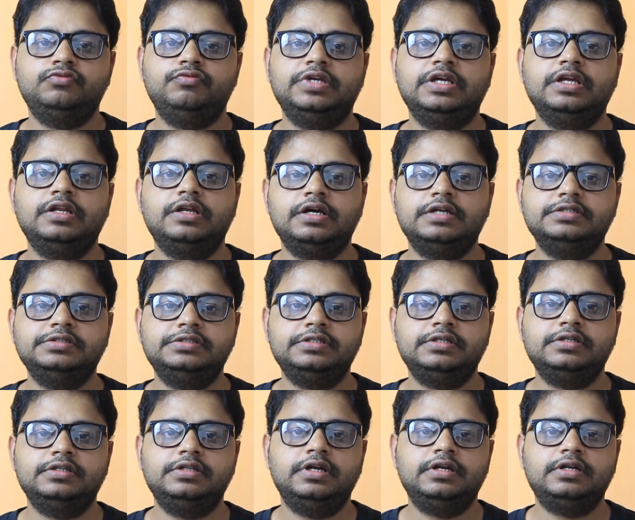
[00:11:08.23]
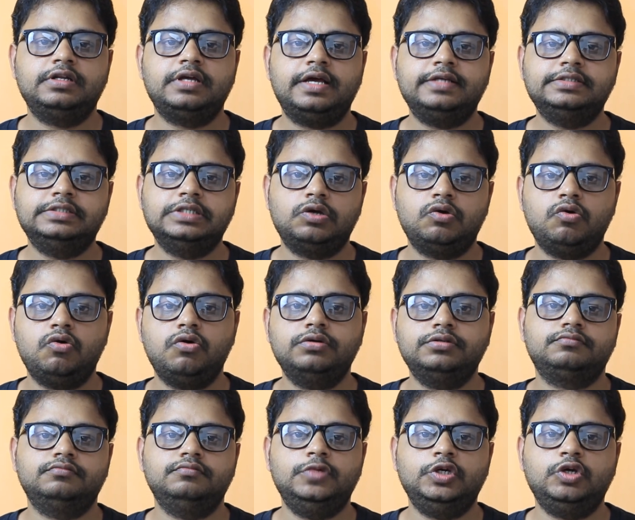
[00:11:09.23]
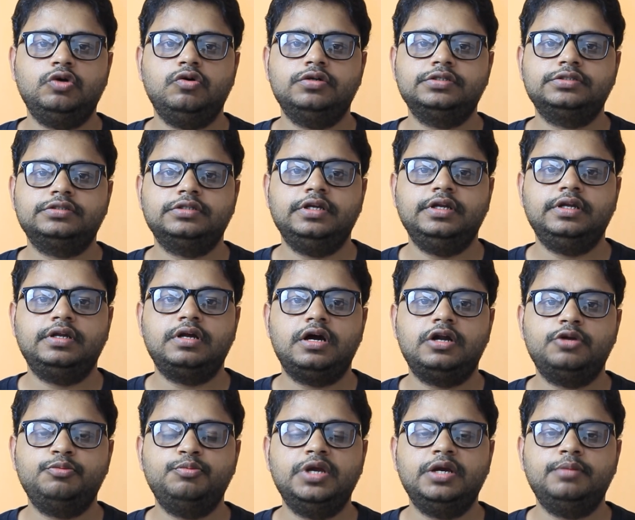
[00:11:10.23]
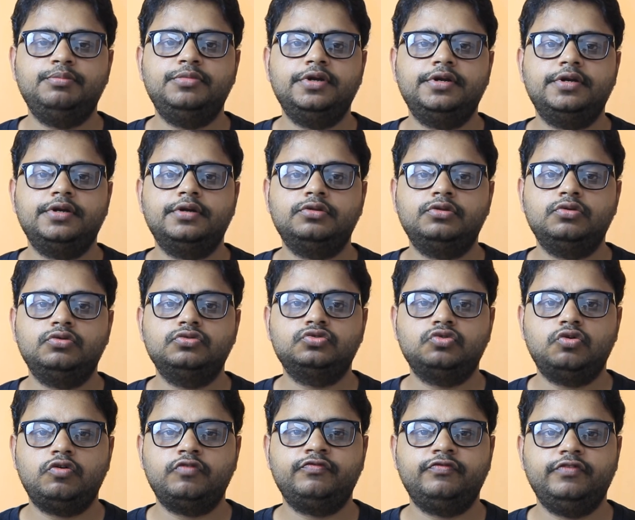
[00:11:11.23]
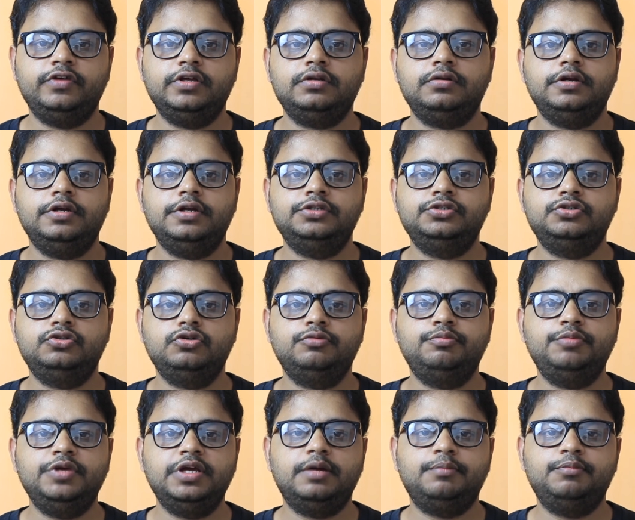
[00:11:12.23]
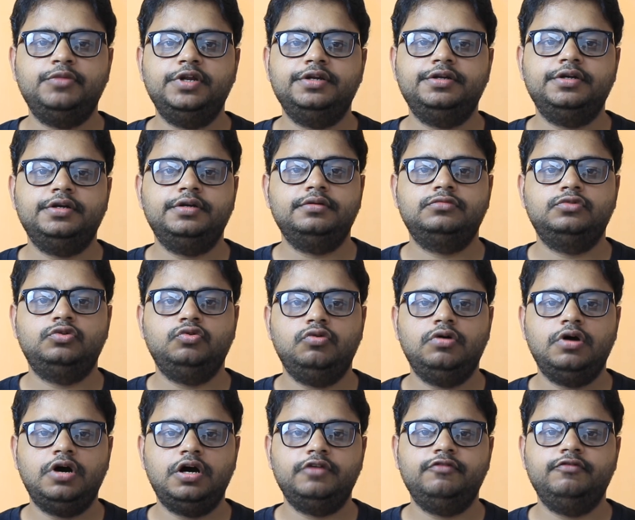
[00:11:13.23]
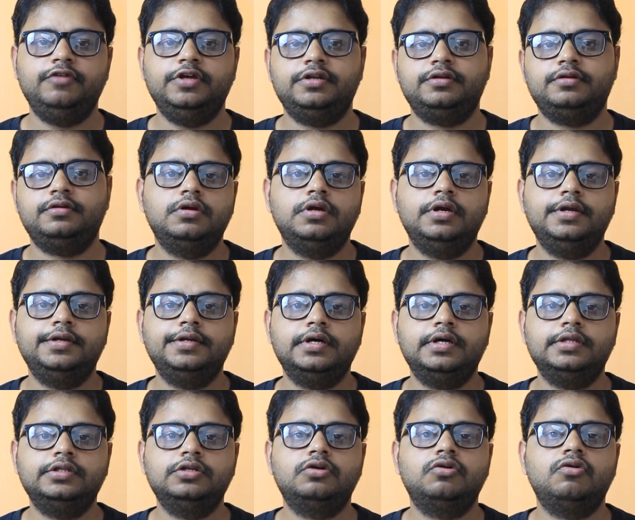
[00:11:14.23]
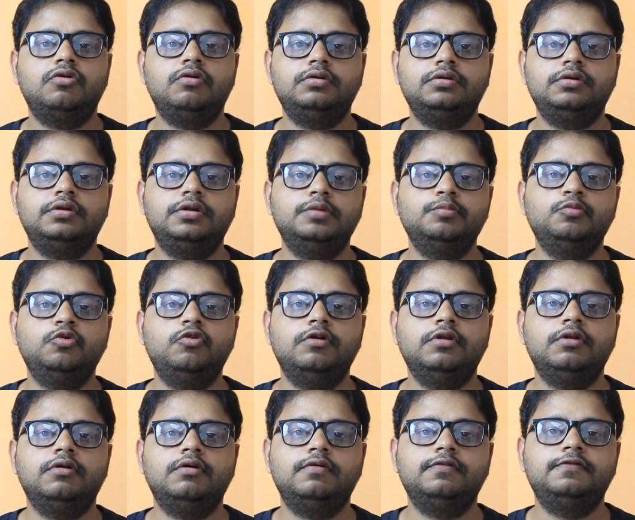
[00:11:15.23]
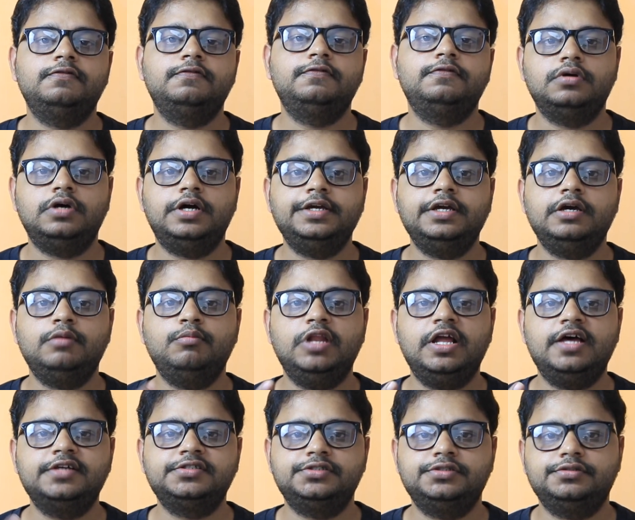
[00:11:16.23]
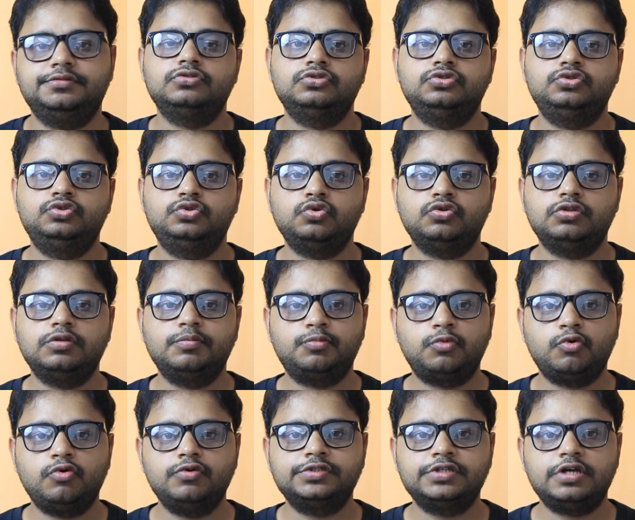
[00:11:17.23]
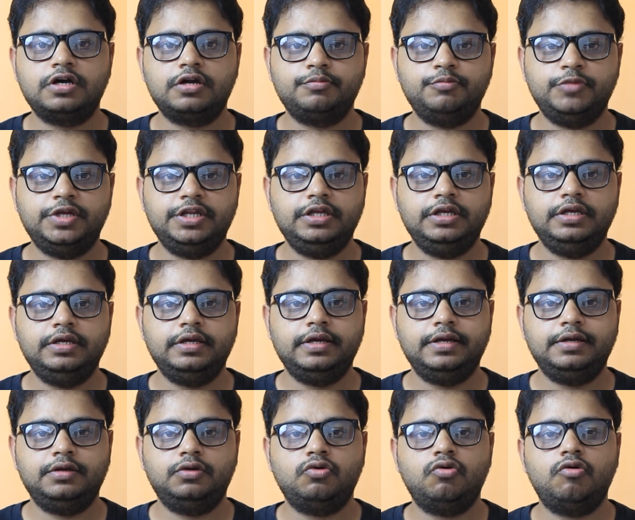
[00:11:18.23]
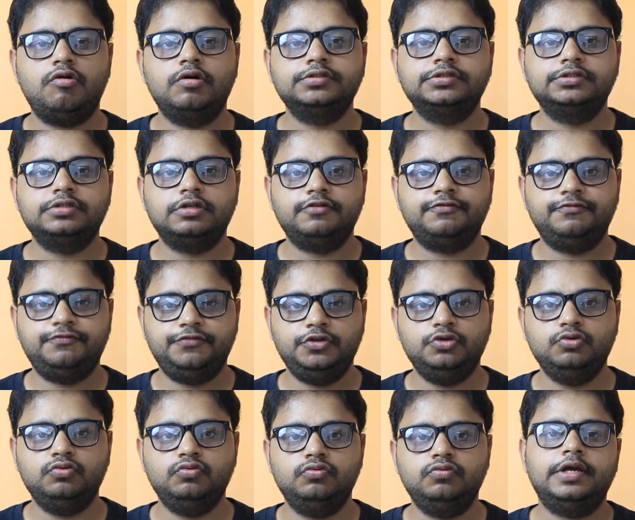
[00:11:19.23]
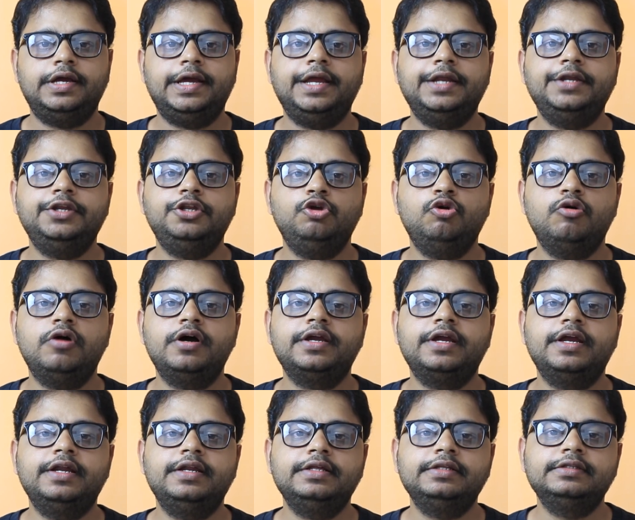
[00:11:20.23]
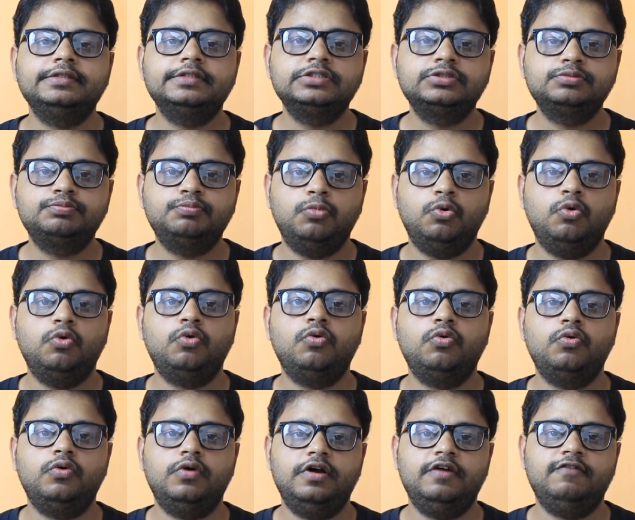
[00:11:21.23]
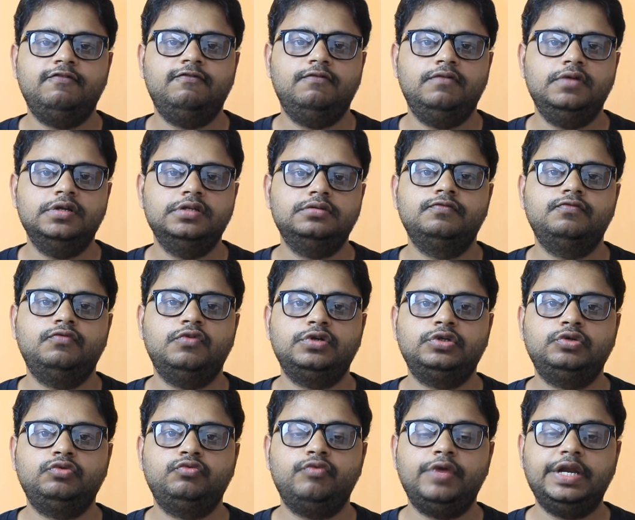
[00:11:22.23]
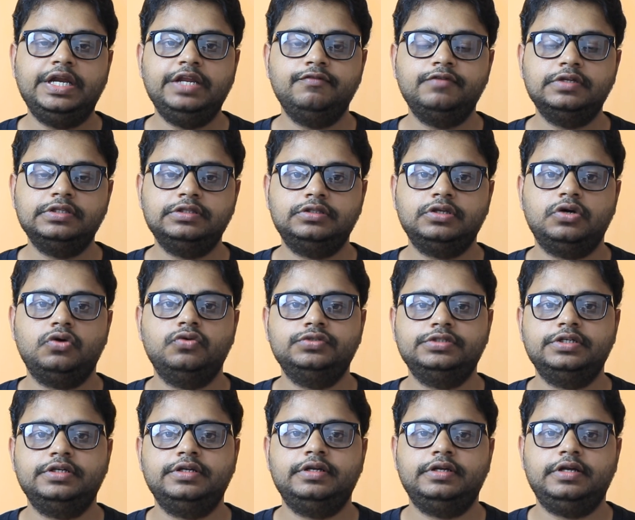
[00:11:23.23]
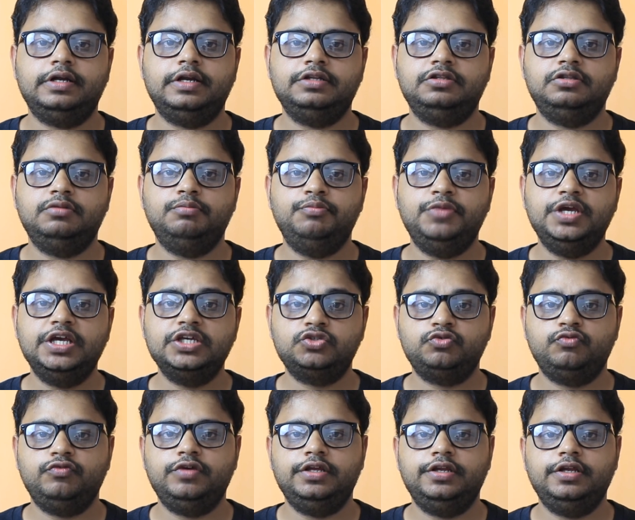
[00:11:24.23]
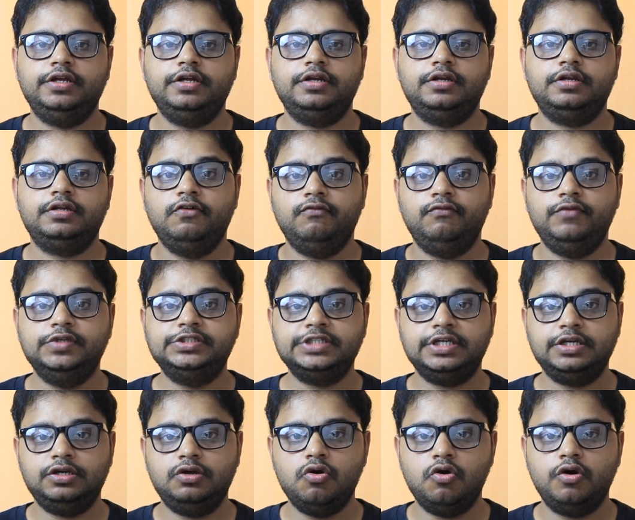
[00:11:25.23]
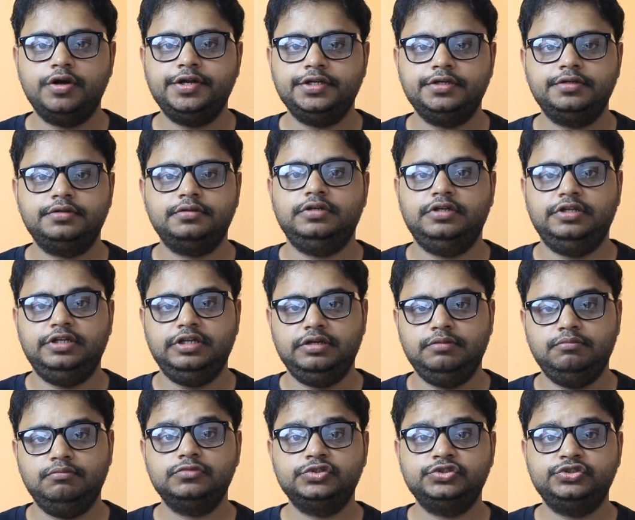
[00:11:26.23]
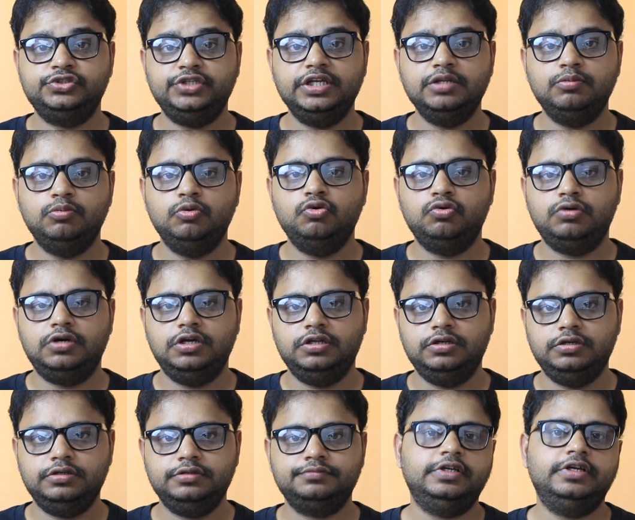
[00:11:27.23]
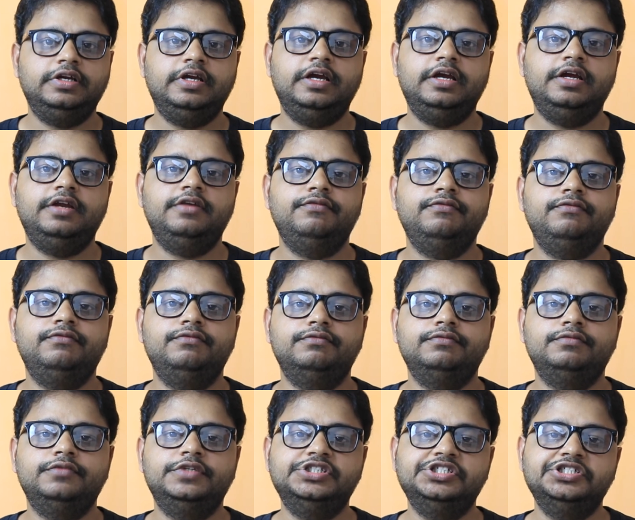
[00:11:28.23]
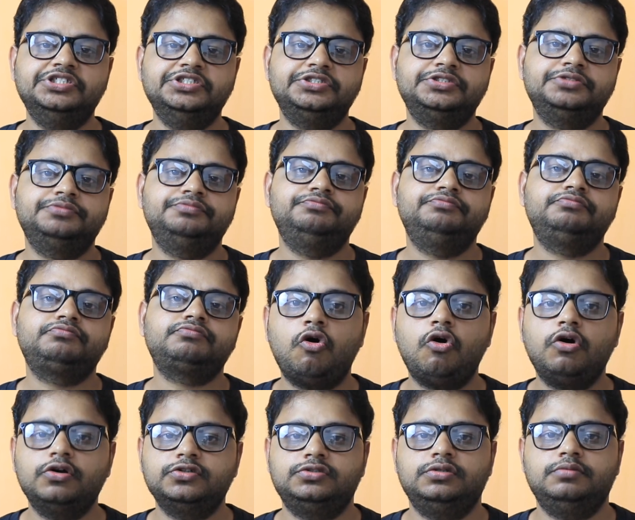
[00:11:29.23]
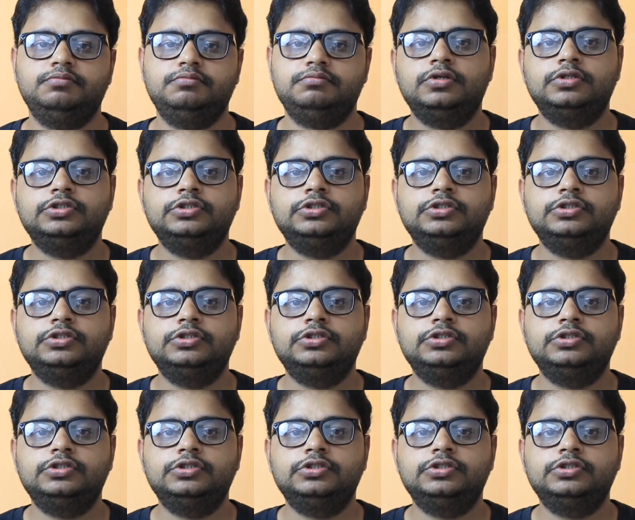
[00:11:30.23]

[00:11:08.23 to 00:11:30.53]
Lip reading: We can consider that as a con because it can't be updated through software. It should be updated through hardware. And other con, removal of IR blaster. So the pros are many and cons a few, and you are getting this Poco F1 for 21,000 at the base variant, which I got it in a steel blue color, and which is awesome.